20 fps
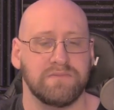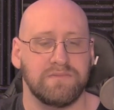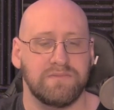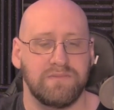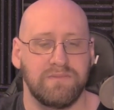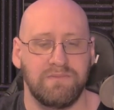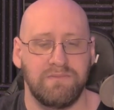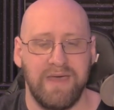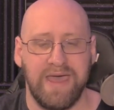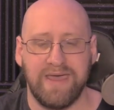
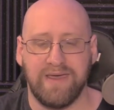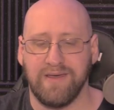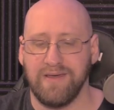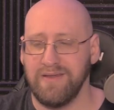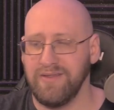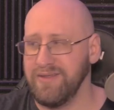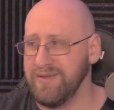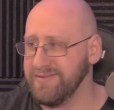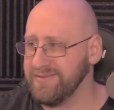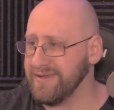make
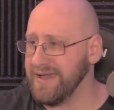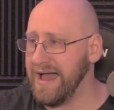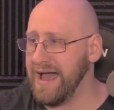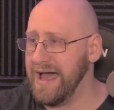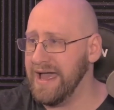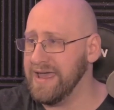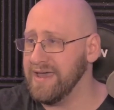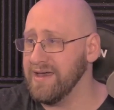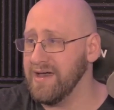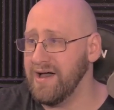this
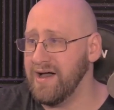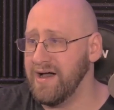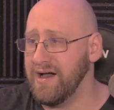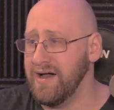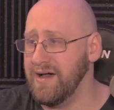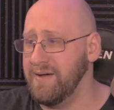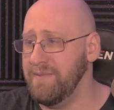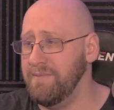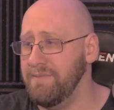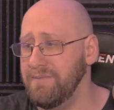guy
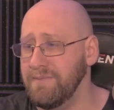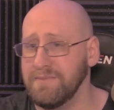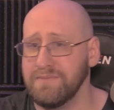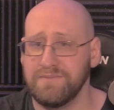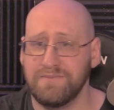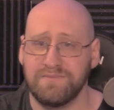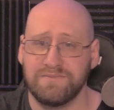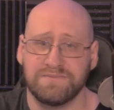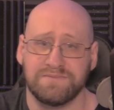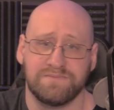uh,
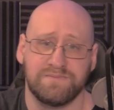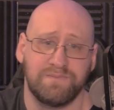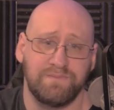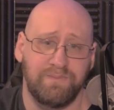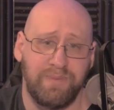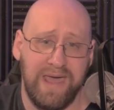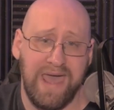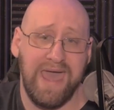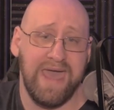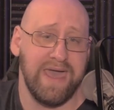
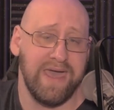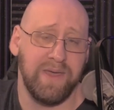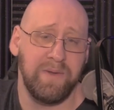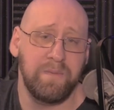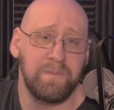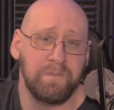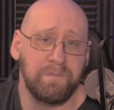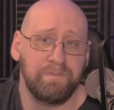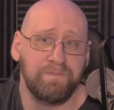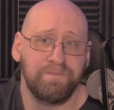pay,
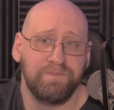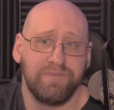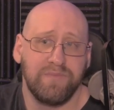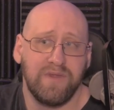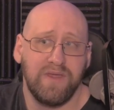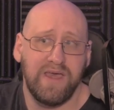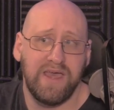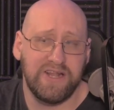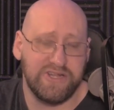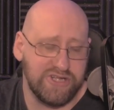
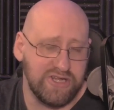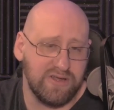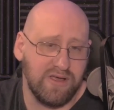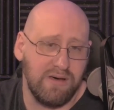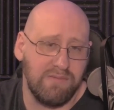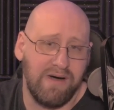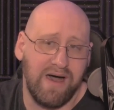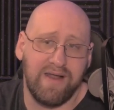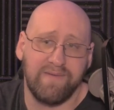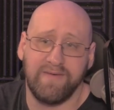it should
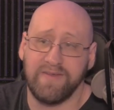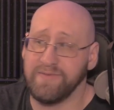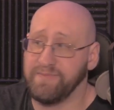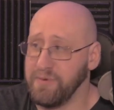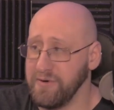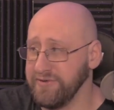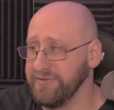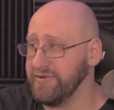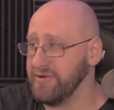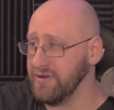come out of his
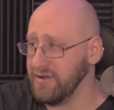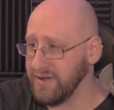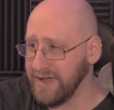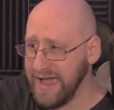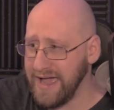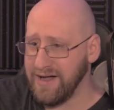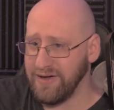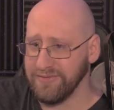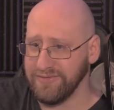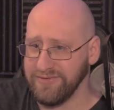personal
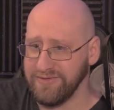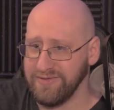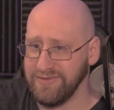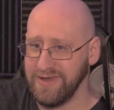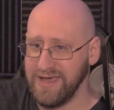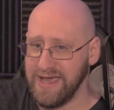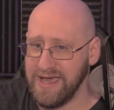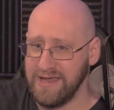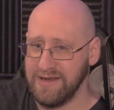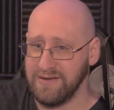accounts
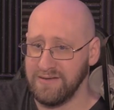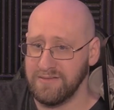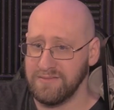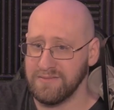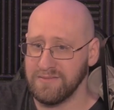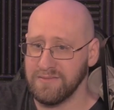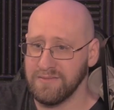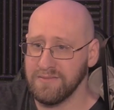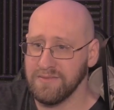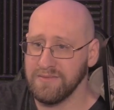and
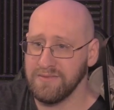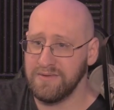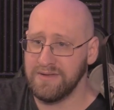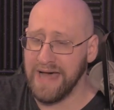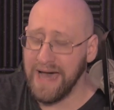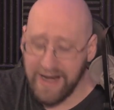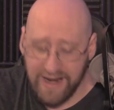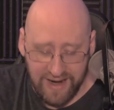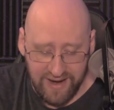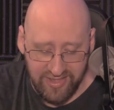
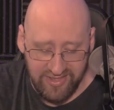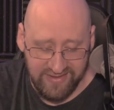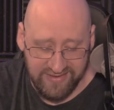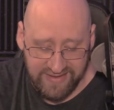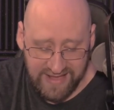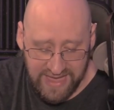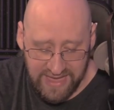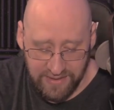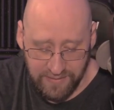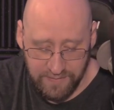not out of the
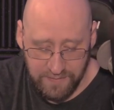state.